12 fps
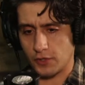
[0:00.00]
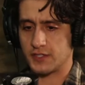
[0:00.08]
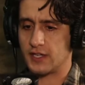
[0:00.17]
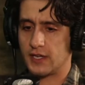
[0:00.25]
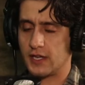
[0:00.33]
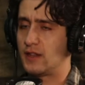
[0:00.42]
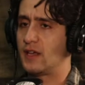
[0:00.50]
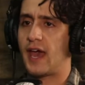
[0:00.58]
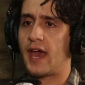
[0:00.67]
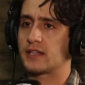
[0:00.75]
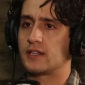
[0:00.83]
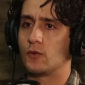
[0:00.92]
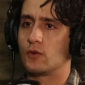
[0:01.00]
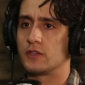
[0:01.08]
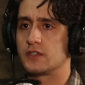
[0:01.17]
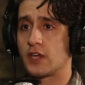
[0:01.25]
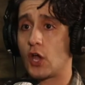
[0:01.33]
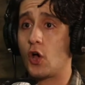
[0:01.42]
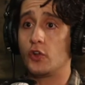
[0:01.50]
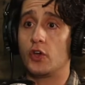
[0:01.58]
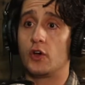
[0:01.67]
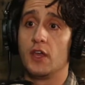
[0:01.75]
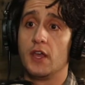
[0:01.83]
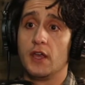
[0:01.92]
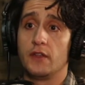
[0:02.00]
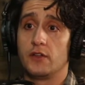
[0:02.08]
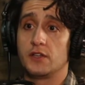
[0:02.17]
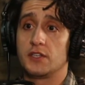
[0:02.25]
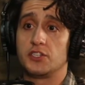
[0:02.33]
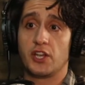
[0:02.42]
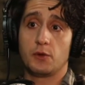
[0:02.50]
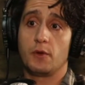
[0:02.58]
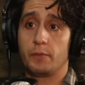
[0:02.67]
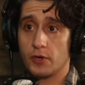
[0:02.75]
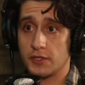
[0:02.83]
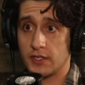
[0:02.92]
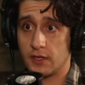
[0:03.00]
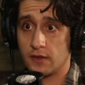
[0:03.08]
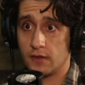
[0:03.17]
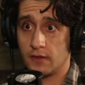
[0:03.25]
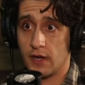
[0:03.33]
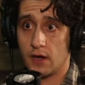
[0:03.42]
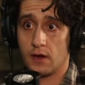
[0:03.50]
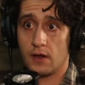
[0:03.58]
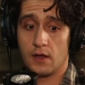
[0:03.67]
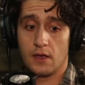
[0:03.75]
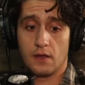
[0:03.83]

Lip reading: person in the acting world. It's like, oh no, there's a genuine person there.